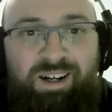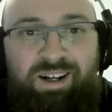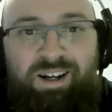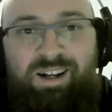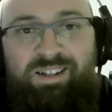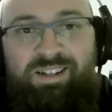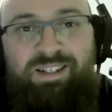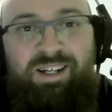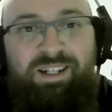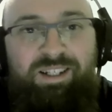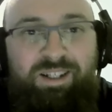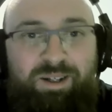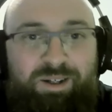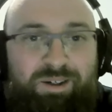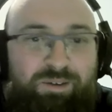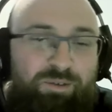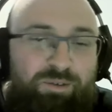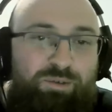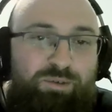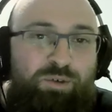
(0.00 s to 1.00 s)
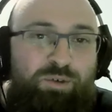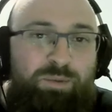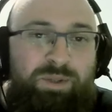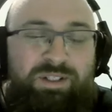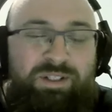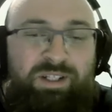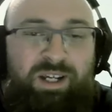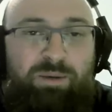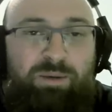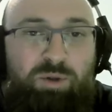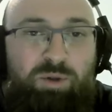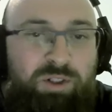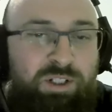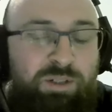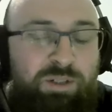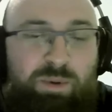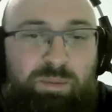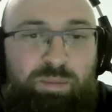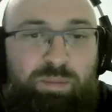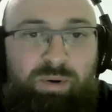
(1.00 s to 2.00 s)
I take it from the table because
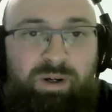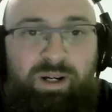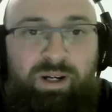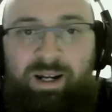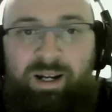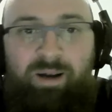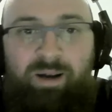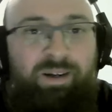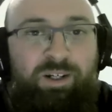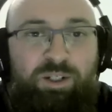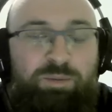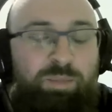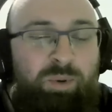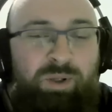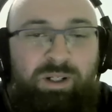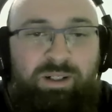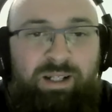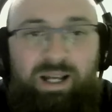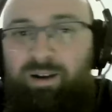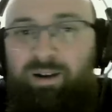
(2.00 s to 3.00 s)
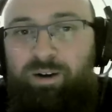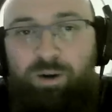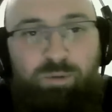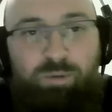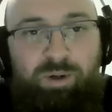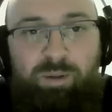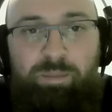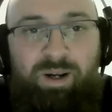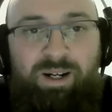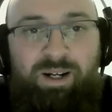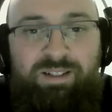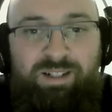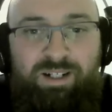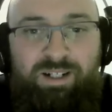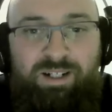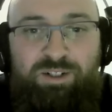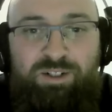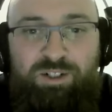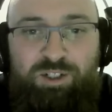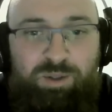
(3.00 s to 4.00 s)
it's been printed out and I just put it down. I don't really pay
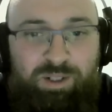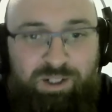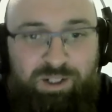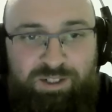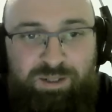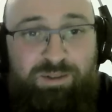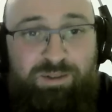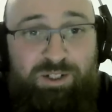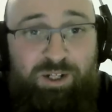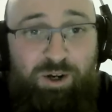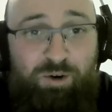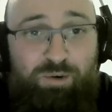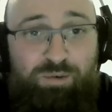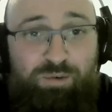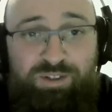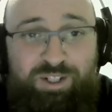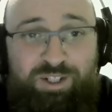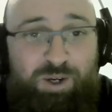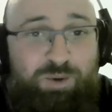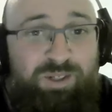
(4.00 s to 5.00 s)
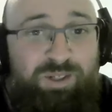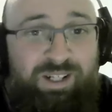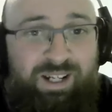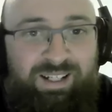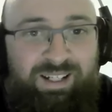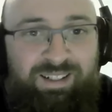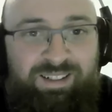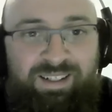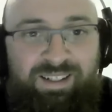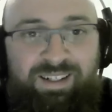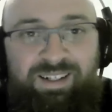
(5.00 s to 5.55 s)
attention to it because I'm so zoned in.